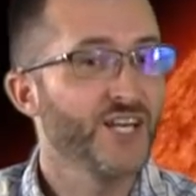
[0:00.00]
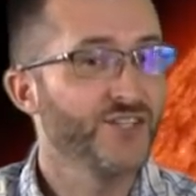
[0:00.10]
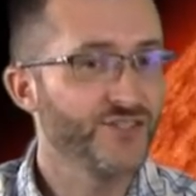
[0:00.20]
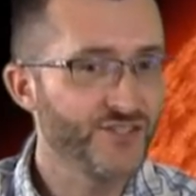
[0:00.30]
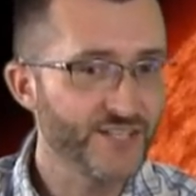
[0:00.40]

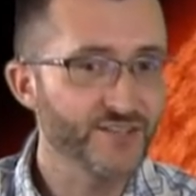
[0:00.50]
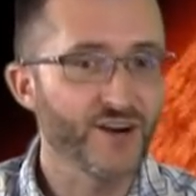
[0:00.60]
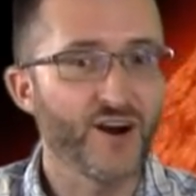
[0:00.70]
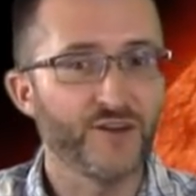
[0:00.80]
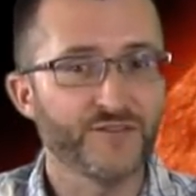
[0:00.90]

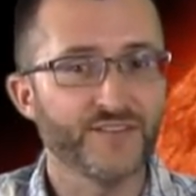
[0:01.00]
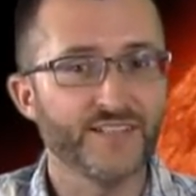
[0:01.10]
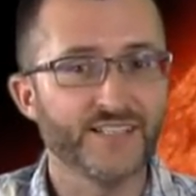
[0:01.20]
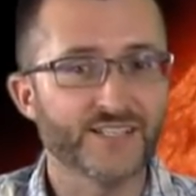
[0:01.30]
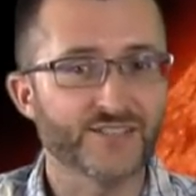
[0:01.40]
zero for the
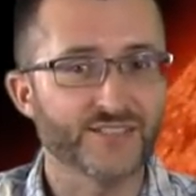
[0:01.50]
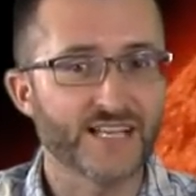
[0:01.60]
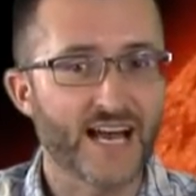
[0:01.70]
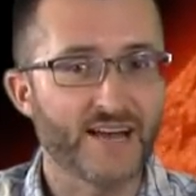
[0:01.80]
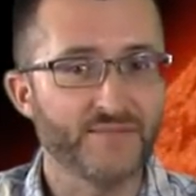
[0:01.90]
initial
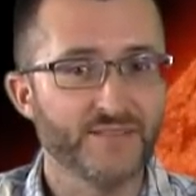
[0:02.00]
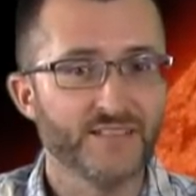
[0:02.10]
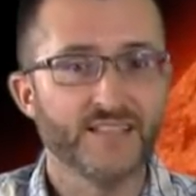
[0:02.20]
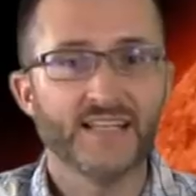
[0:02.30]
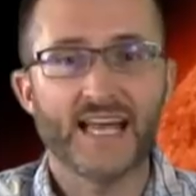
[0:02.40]
time,
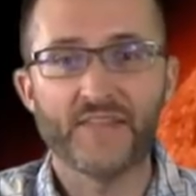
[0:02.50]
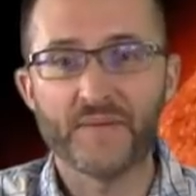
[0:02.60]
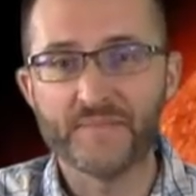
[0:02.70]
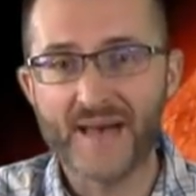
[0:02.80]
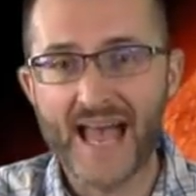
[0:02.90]
and the
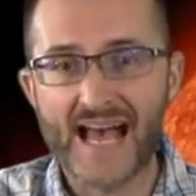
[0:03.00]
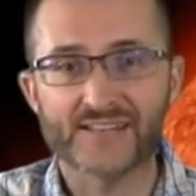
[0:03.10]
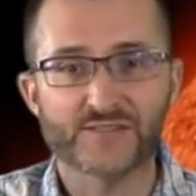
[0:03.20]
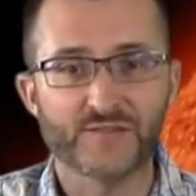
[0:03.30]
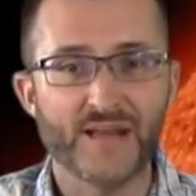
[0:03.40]

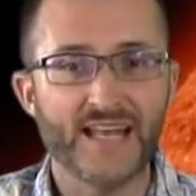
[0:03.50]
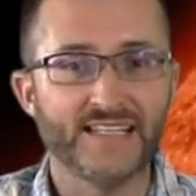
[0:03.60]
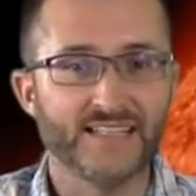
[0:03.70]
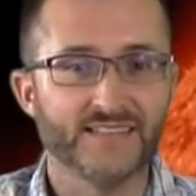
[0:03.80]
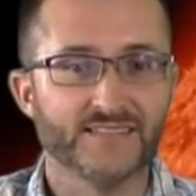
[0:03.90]
mass
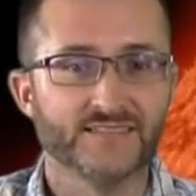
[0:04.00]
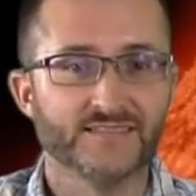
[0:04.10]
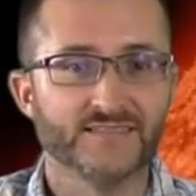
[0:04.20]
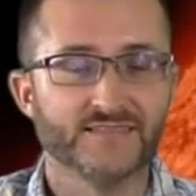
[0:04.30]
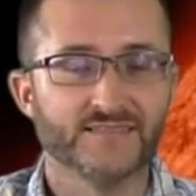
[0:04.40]
remaining.
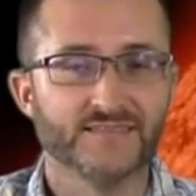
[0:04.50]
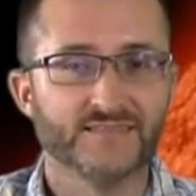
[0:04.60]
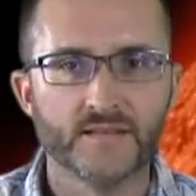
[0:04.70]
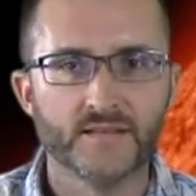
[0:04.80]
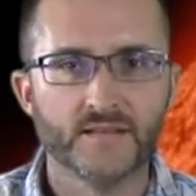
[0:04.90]

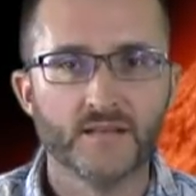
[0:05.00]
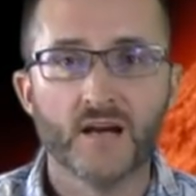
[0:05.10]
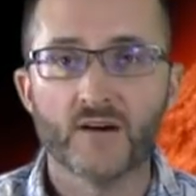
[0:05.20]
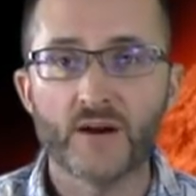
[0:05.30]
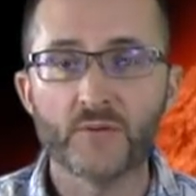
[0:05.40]

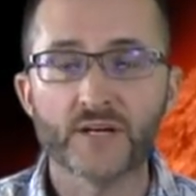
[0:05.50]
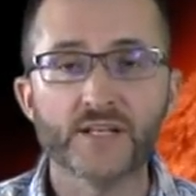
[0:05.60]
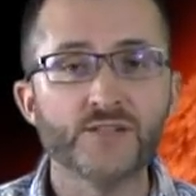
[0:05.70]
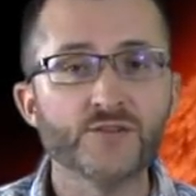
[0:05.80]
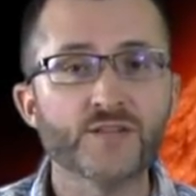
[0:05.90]
All right, we're
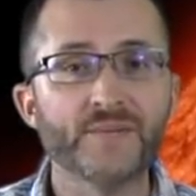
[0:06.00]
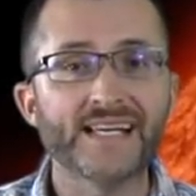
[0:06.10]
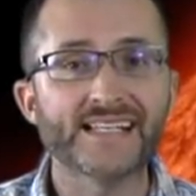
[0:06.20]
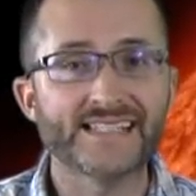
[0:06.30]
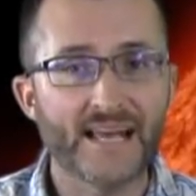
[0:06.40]
gonna do some
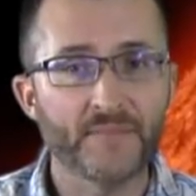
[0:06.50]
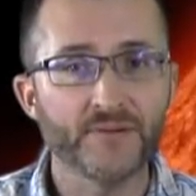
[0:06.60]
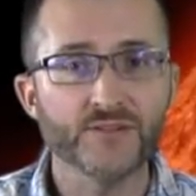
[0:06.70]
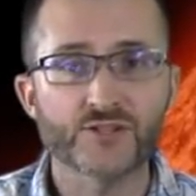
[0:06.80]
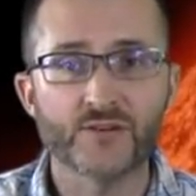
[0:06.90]

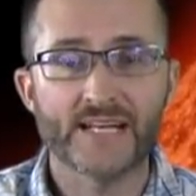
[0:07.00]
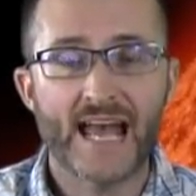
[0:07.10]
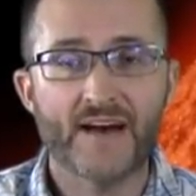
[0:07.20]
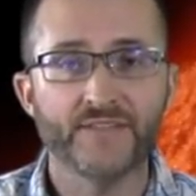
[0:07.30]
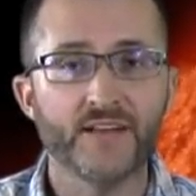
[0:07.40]
examples showing
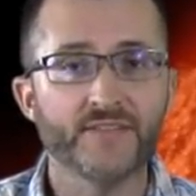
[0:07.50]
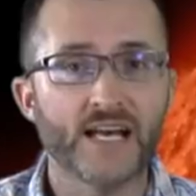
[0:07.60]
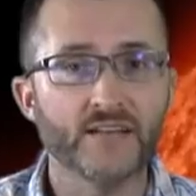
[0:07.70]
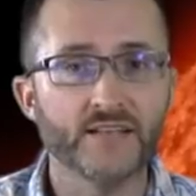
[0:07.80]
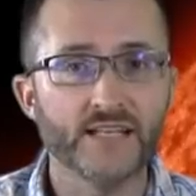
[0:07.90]
half-life
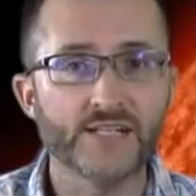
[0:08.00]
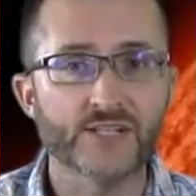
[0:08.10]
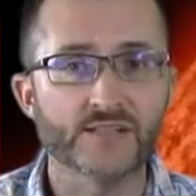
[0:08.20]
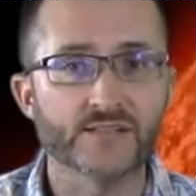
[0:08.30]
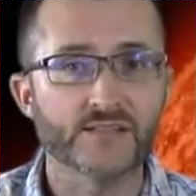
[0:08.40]

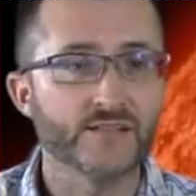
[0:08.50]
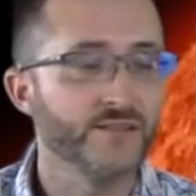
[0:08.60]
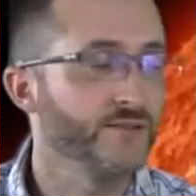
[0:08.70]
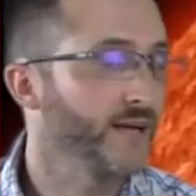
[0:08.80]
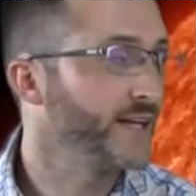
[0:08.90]
calculations.
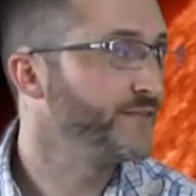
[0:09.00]
You ready,